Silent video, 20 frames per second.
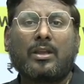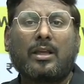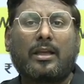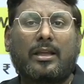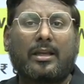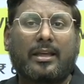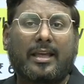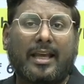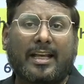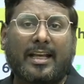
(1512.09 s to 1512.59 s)

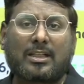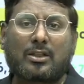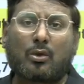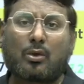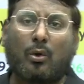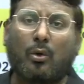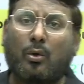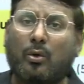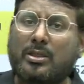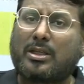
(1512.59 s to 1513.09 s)
in an
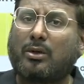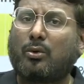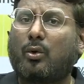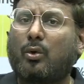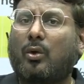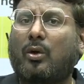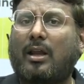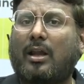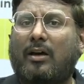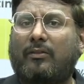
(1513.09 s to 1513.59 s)
exclusive
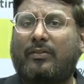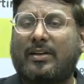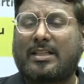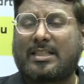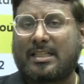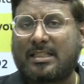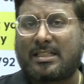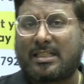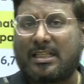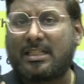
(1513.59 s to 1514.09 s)
goal of
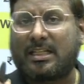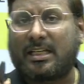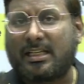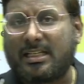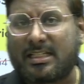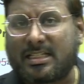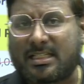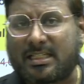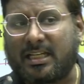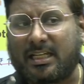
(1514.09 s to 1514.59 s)
SSC JE
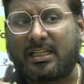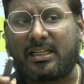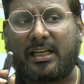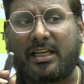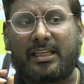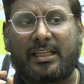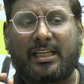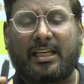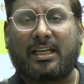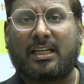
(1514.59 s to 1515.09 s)
State
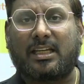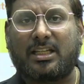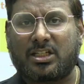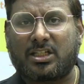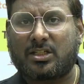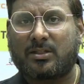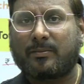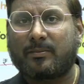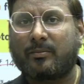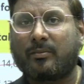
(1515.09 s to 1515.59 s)
AE English.